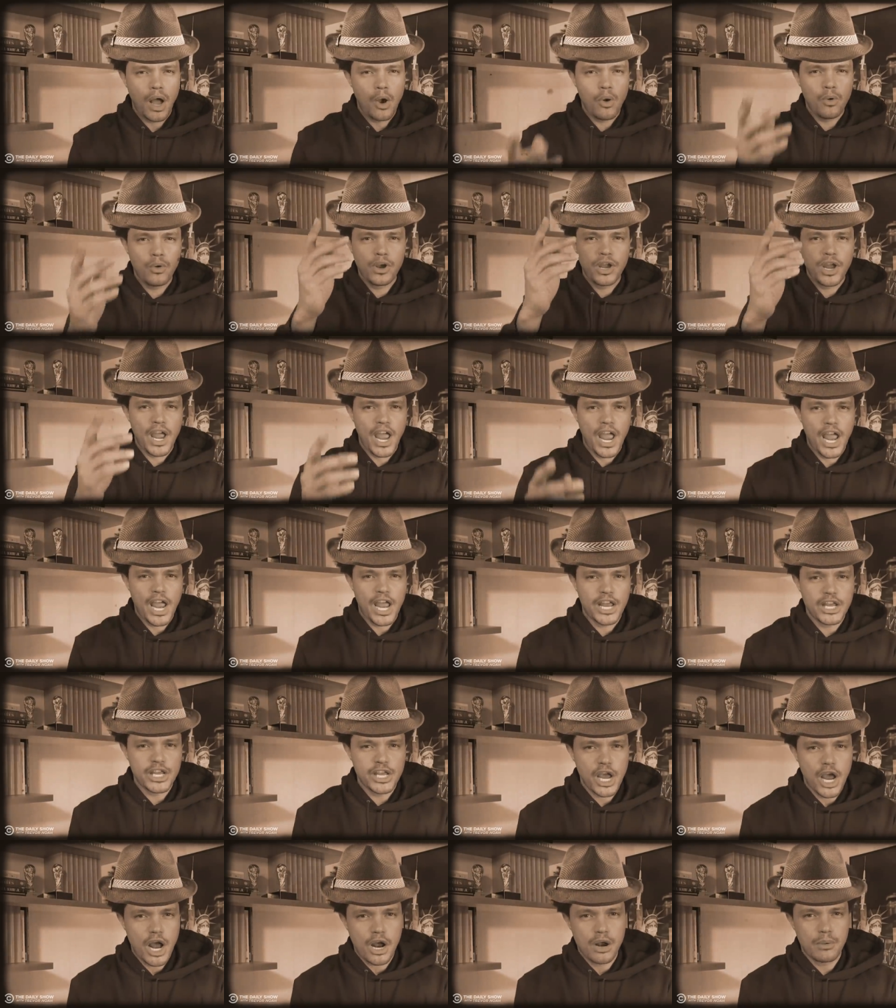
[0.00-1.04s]
Okay,
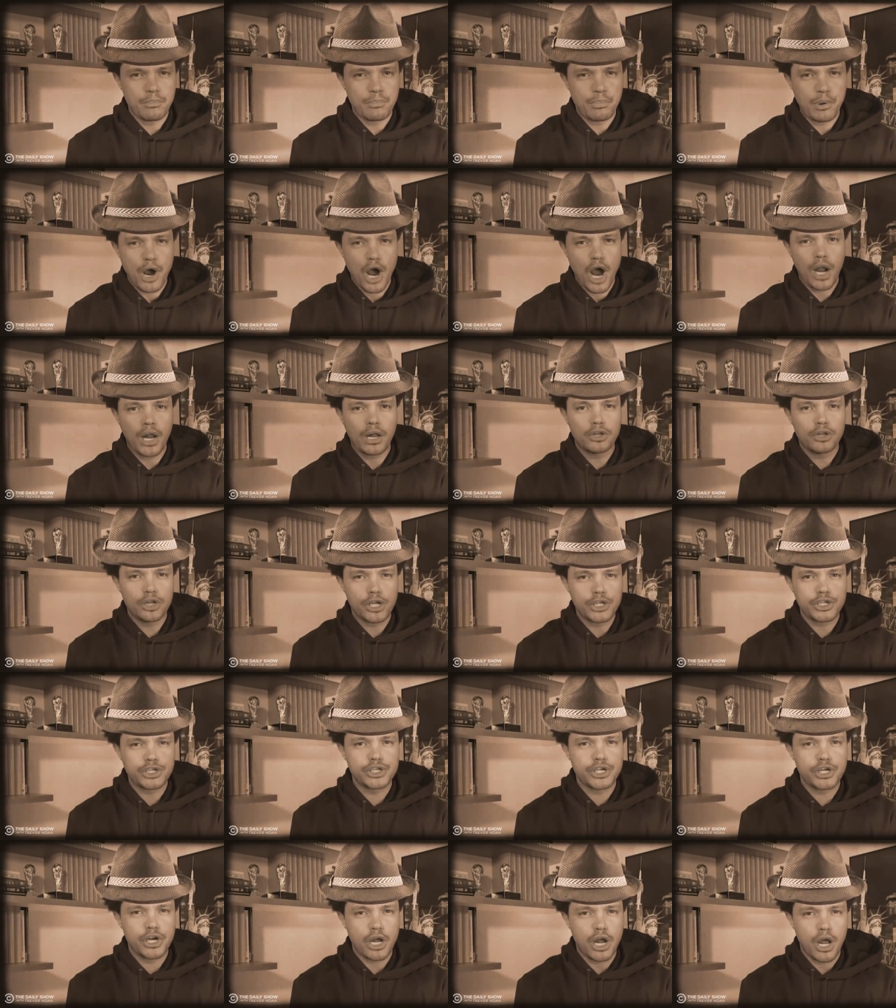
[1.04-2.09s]
young buck,
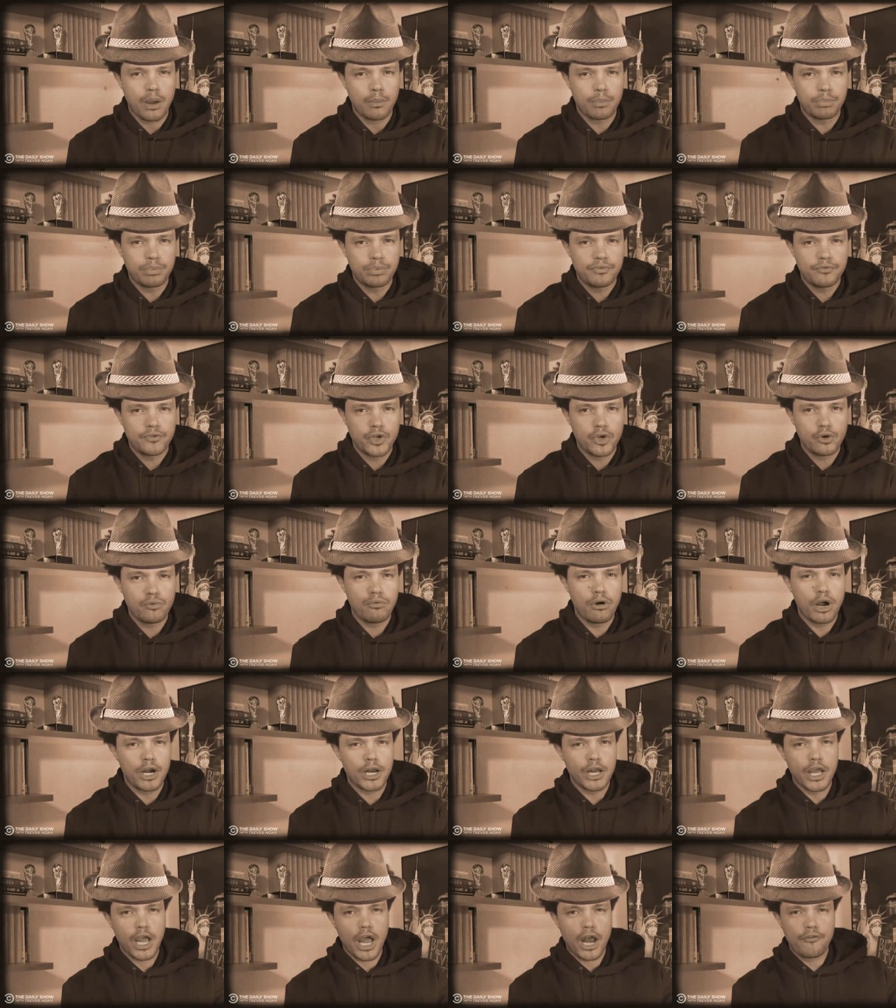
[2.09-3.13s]
listen up. You
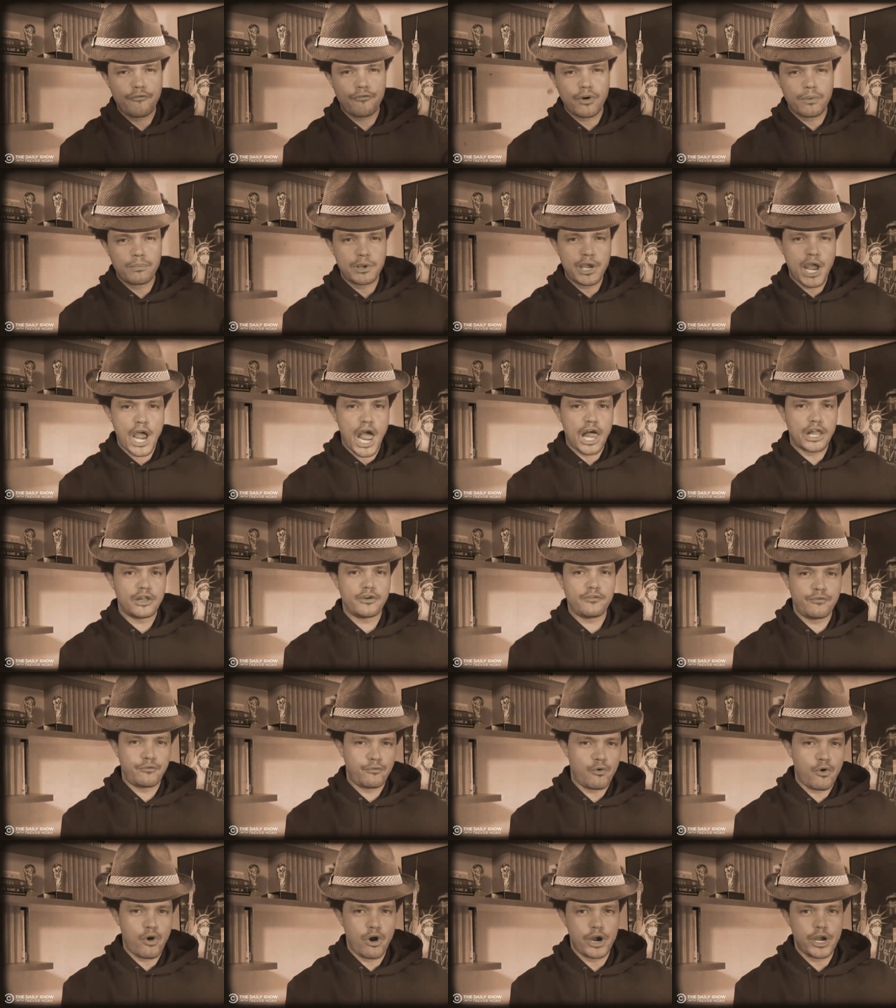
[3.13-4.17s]
want to get from
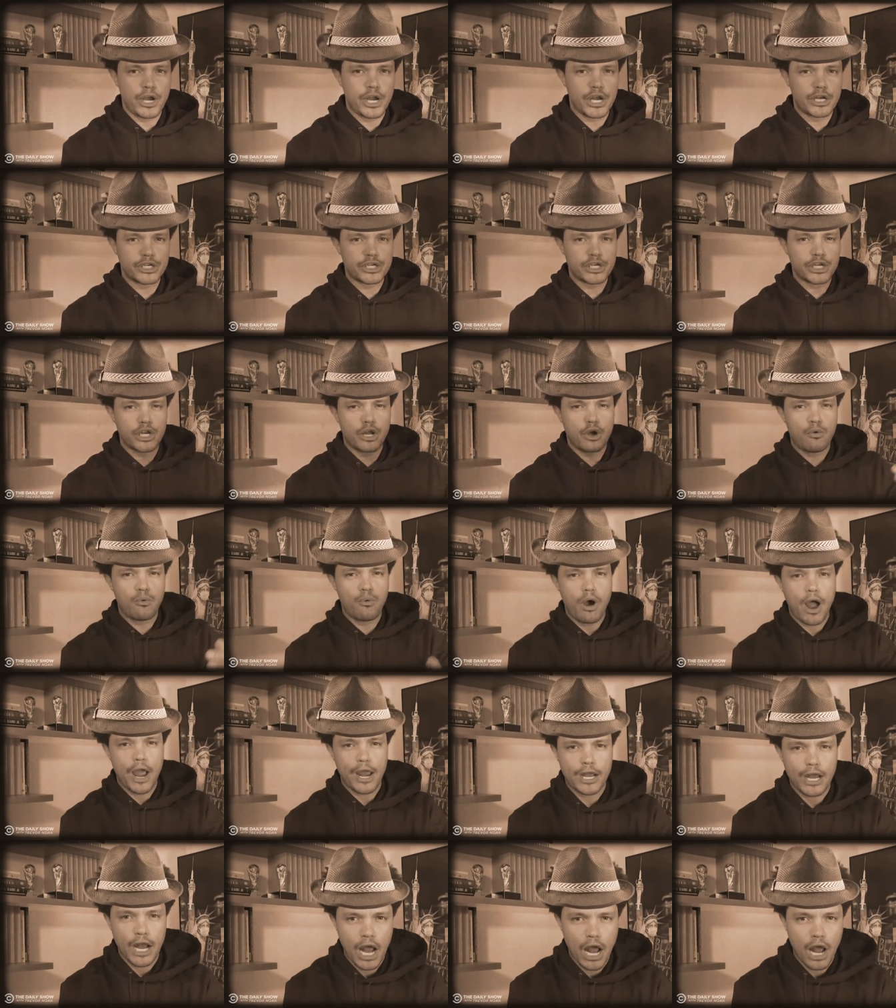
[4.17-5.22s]
California to the
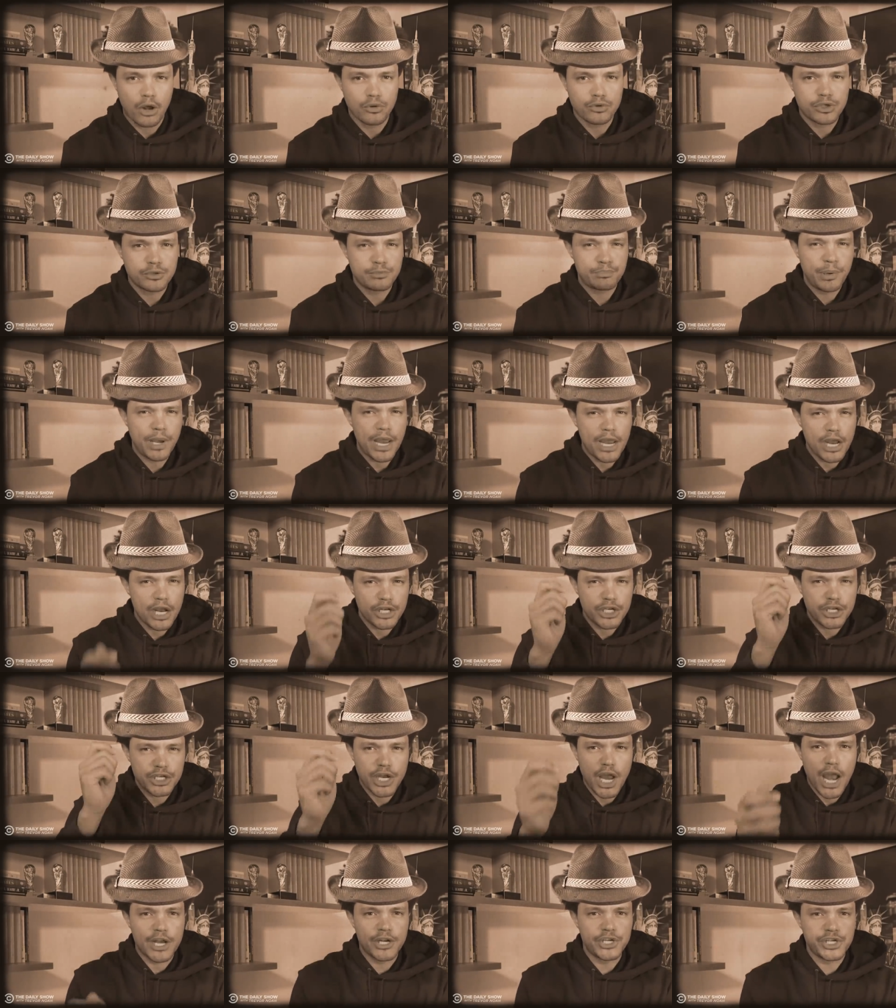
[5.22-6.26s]
White House, pay
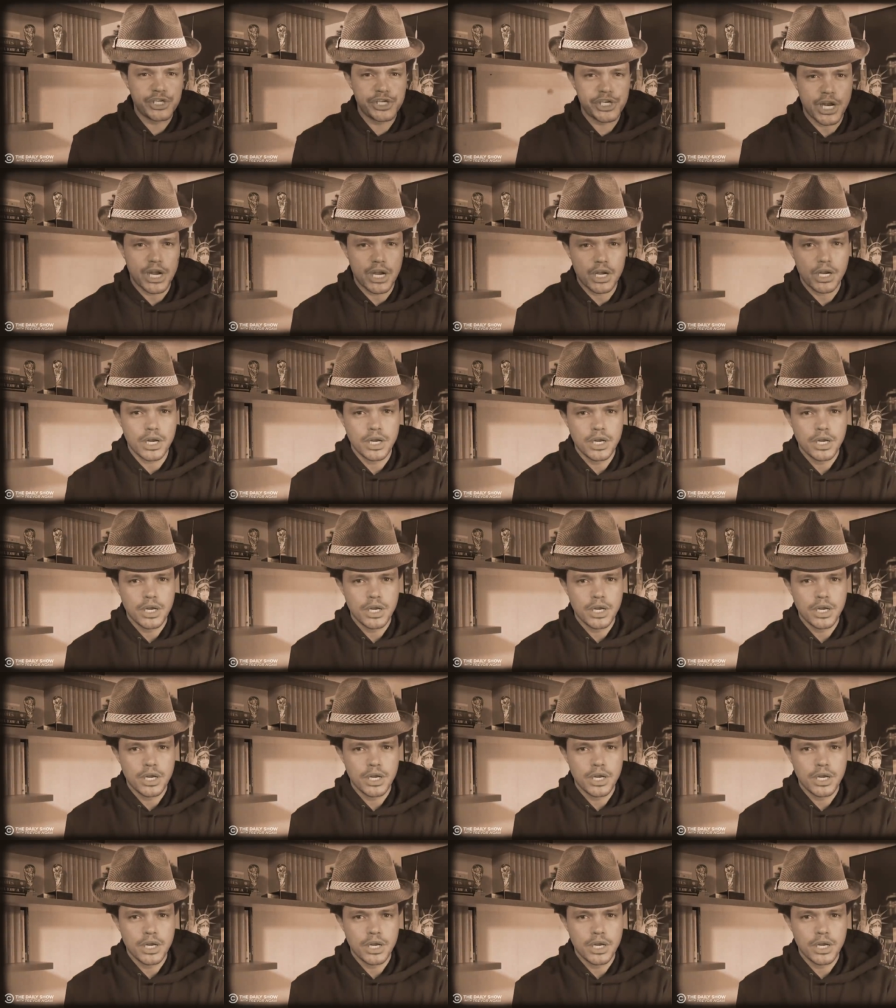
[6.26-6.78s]
attention.